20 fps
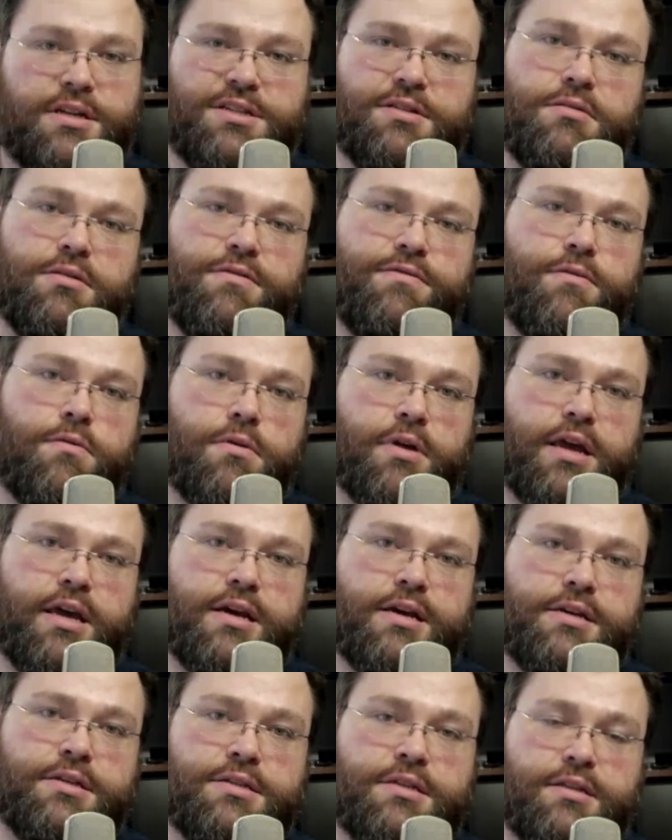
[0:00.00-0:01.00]
It's only four
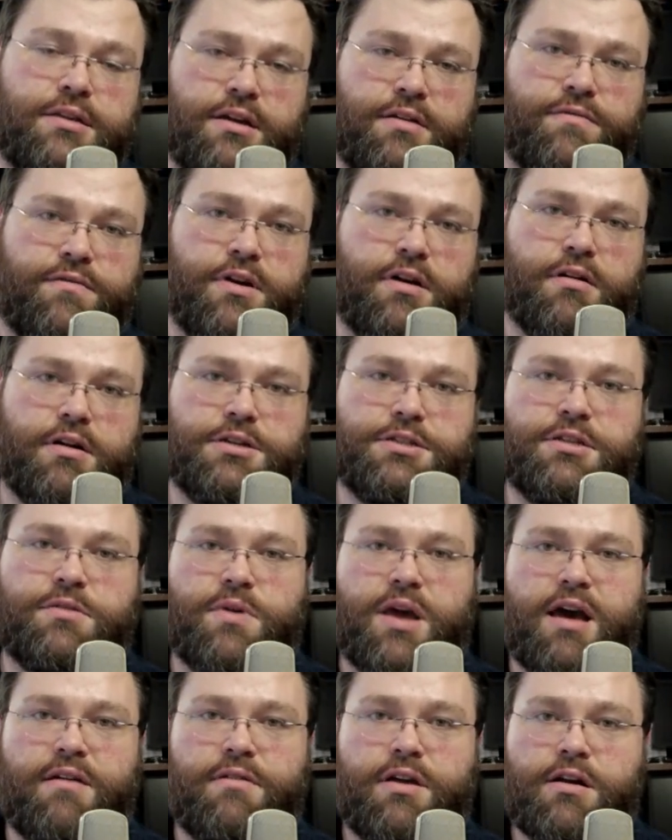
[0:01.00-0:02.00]
gigs in the configuration that
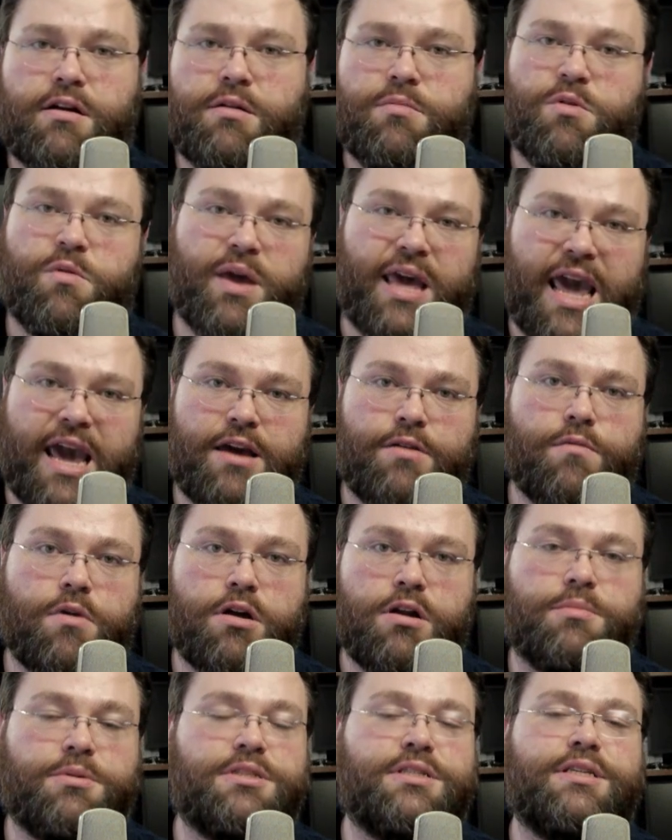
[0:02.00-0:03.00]
we have here, but we can
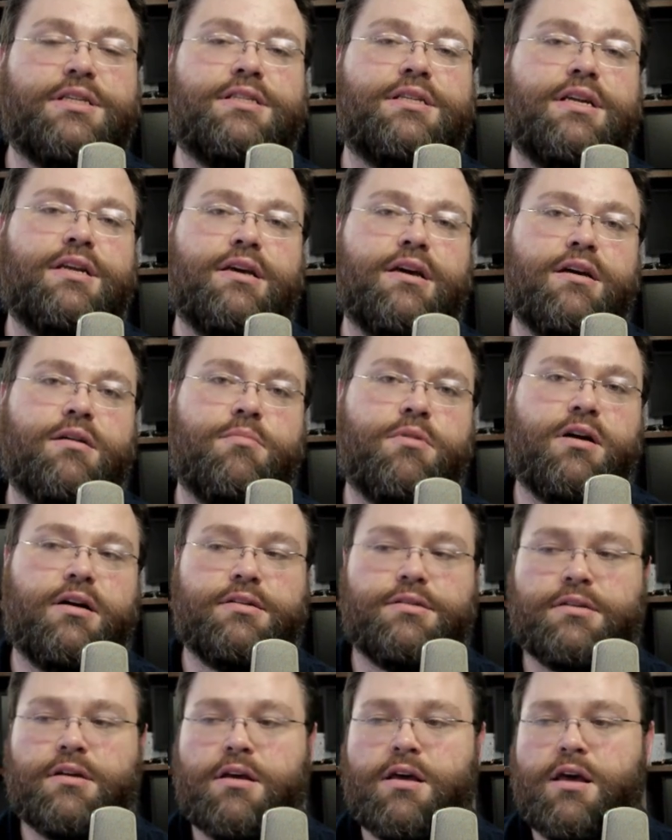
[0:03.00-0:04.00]
run up to 16
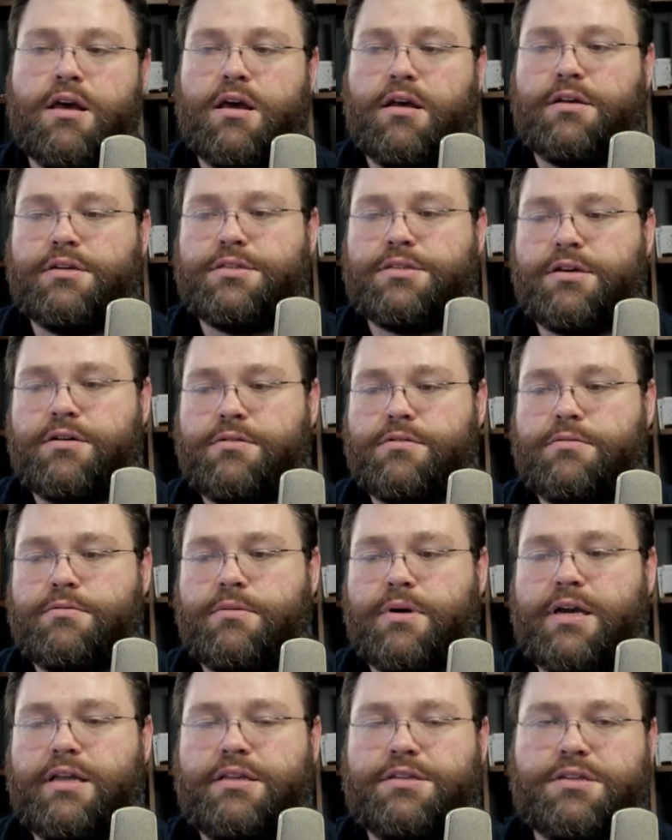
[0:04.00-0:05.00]
gigabytes.
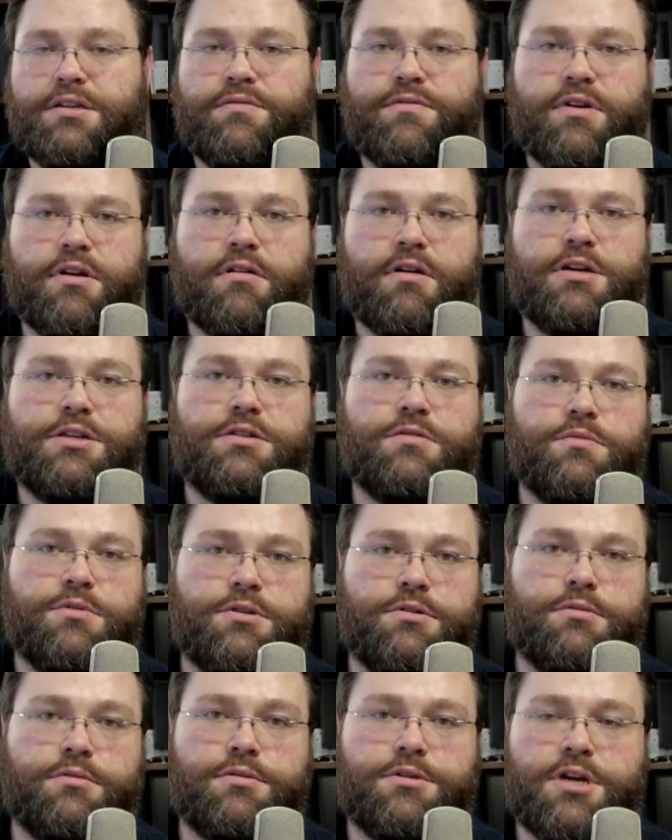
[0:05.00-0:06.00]
So in this configuration with
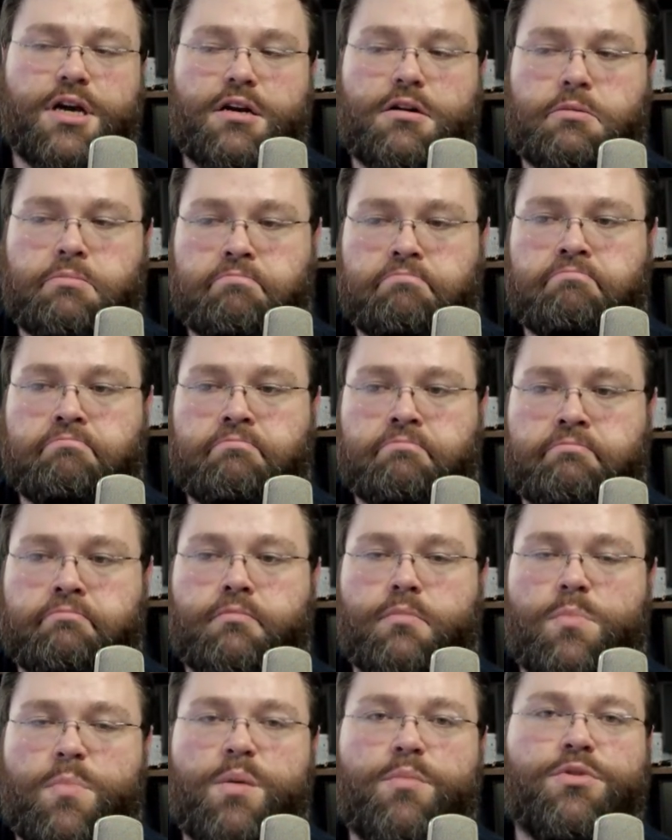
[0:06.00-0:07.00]
the dual channel,
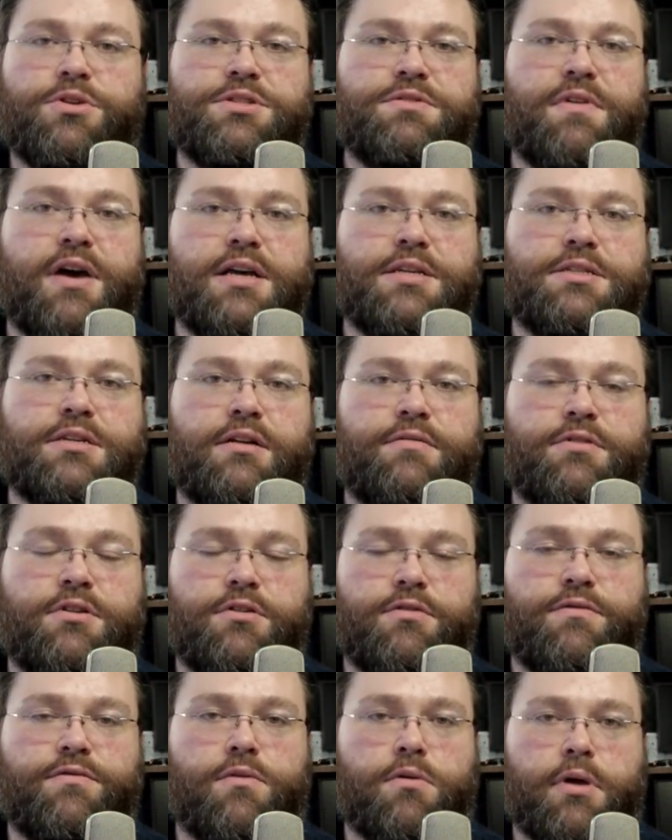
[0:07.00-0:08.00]
memory is fast enough to
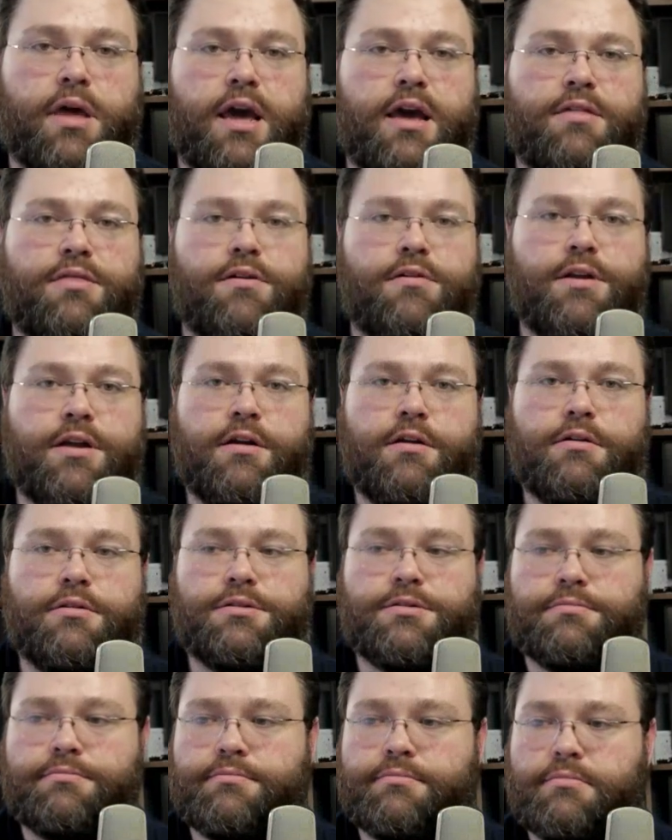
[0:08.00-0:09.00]
do 4K at 30
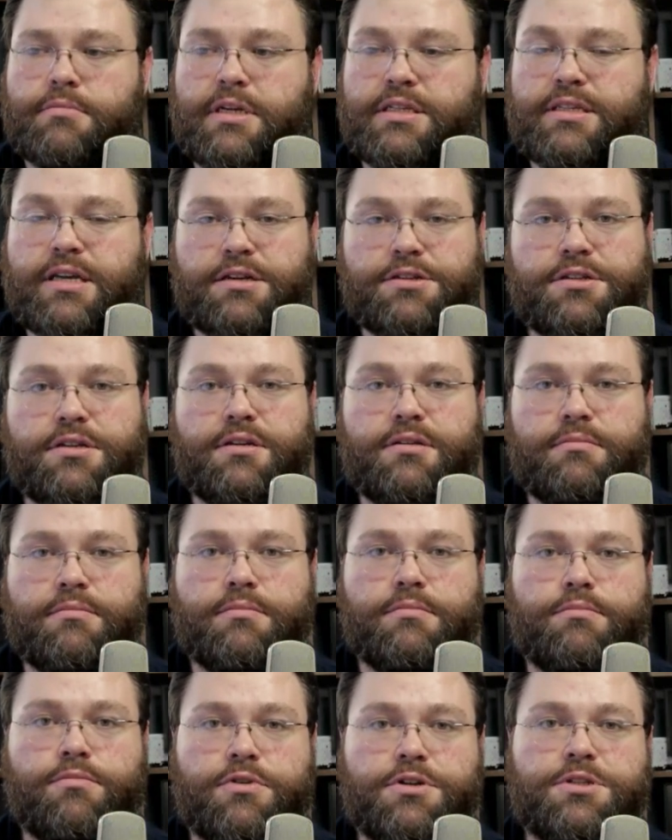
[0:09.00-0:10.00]
hertz. It's actually
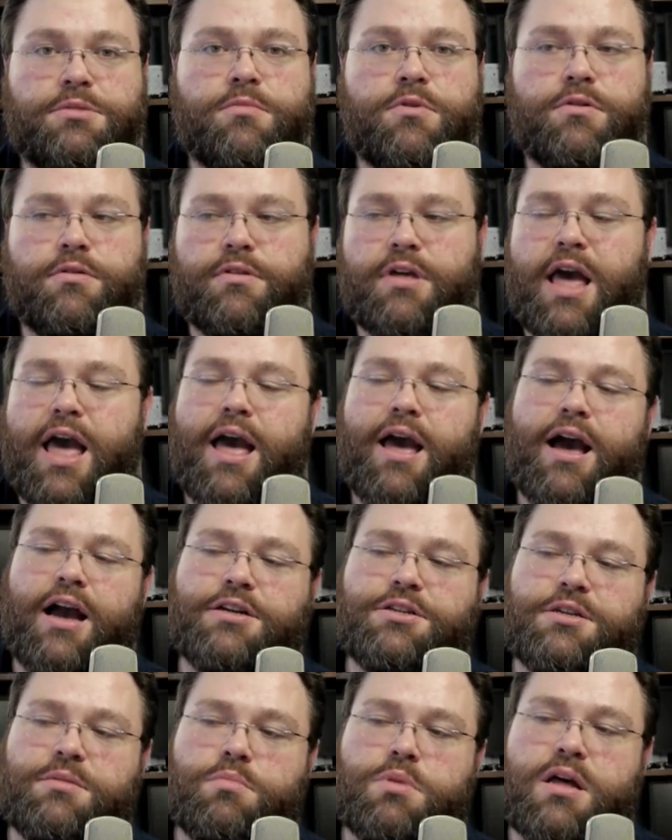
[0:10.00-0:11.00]
pretty smooth.
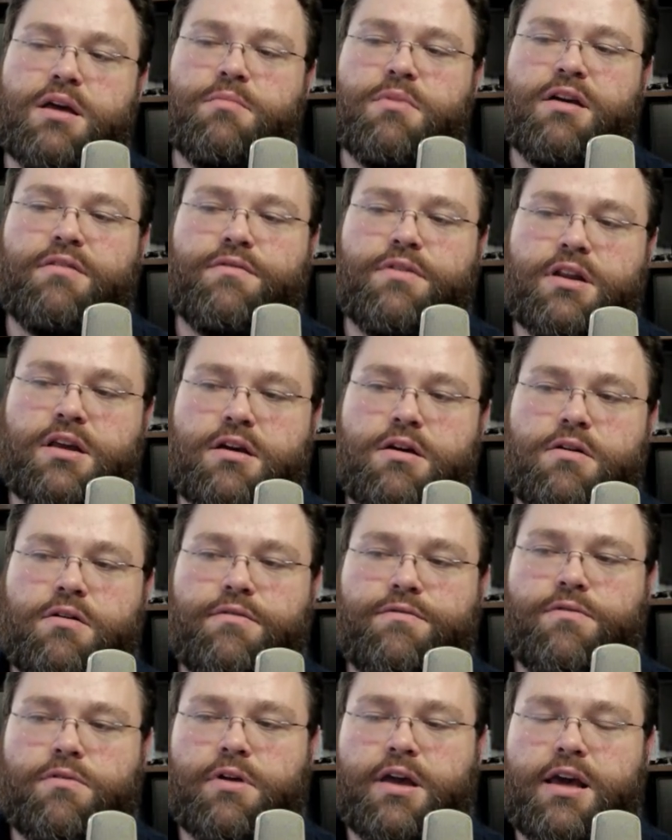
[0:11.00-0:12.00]
Actually, playing back video
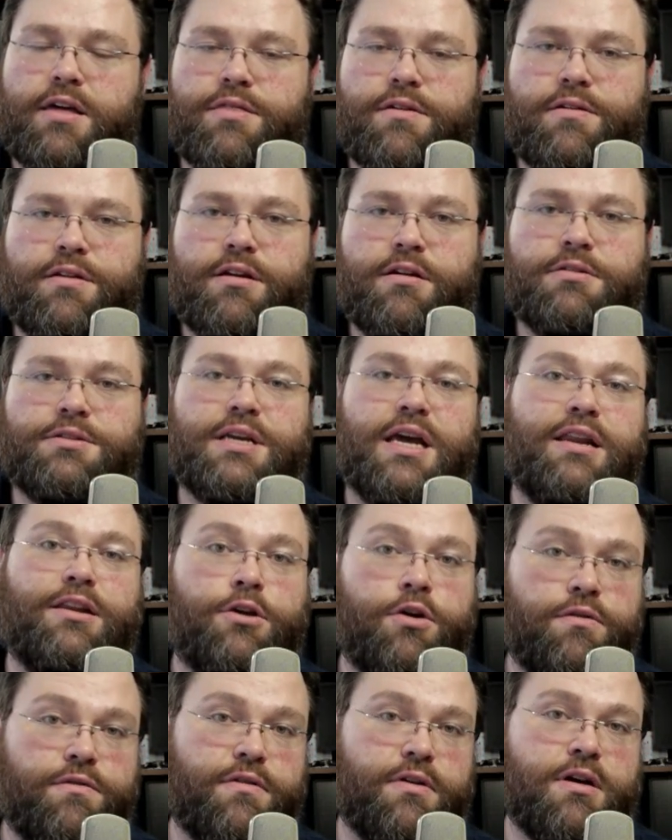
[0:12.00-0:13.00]
at 4K at 30 hertz
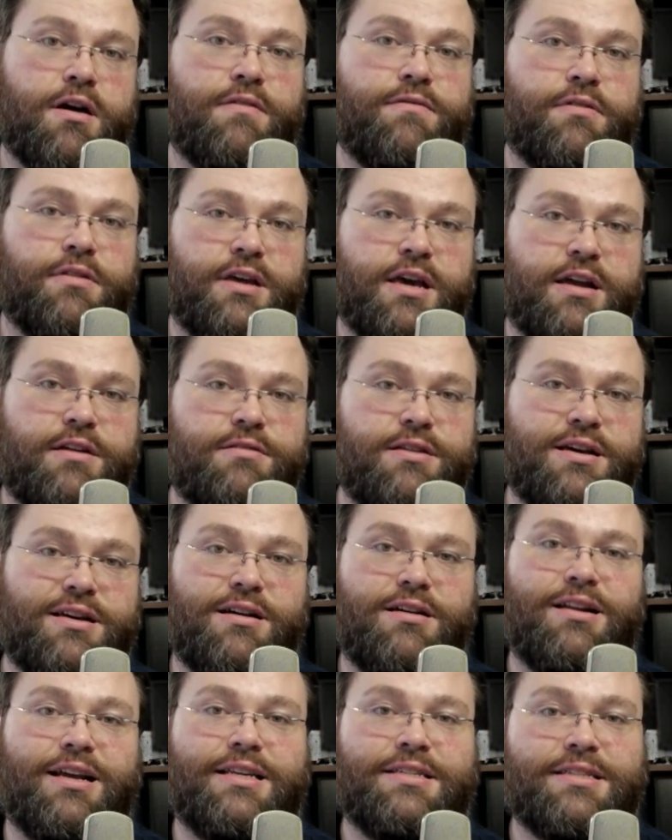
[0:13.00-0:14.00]
and goofing off on the
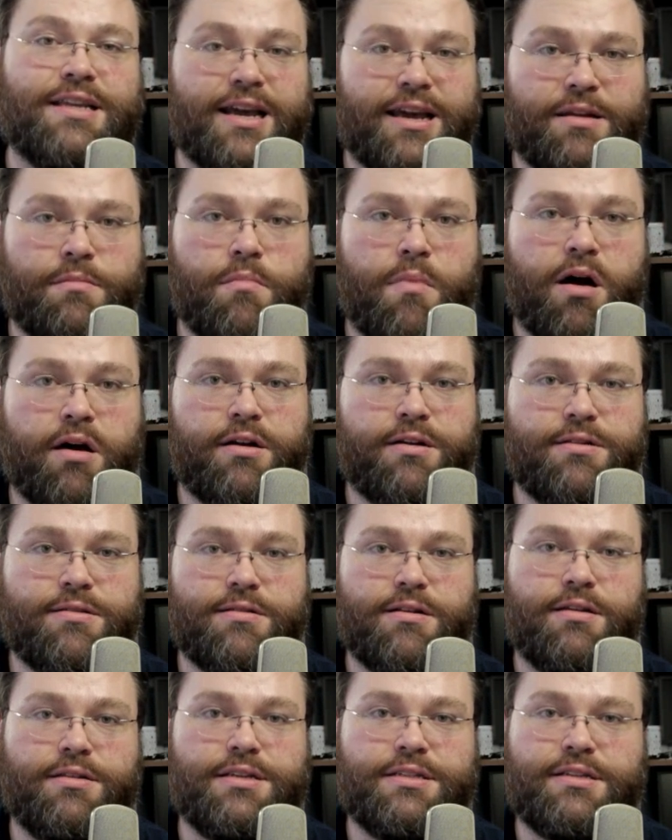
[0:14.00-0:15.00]
internet on a second
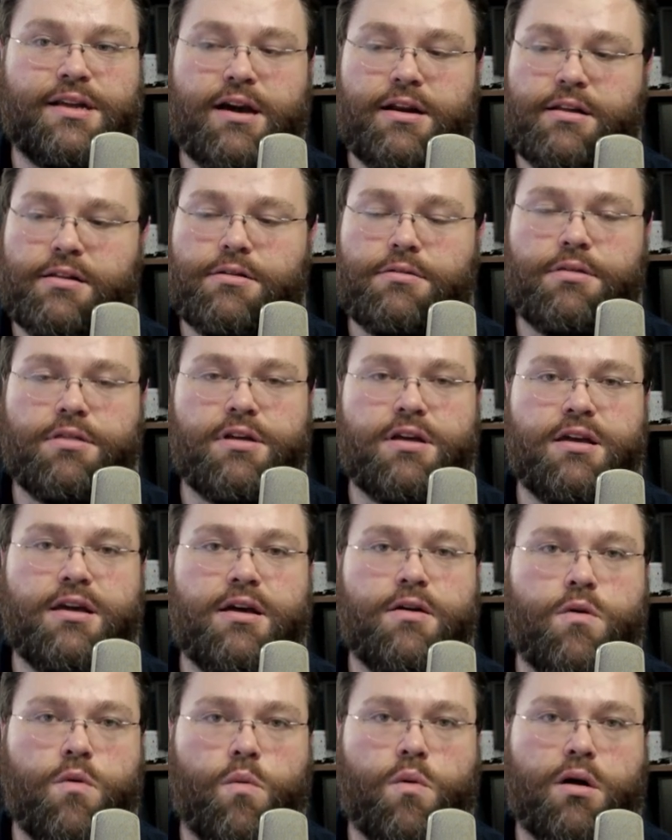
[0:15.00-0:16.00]
monitor on this tiny little
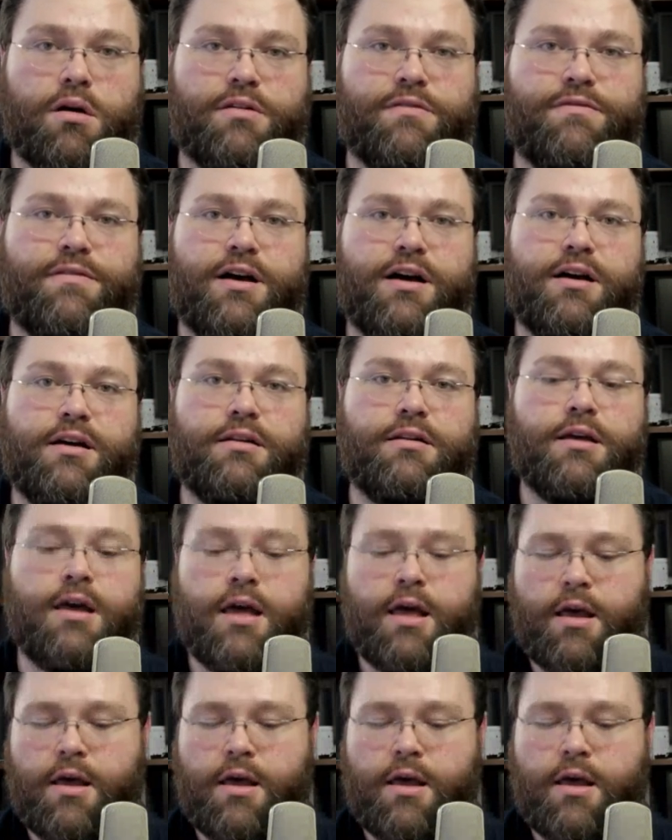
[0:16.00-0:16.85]
thing worked fine.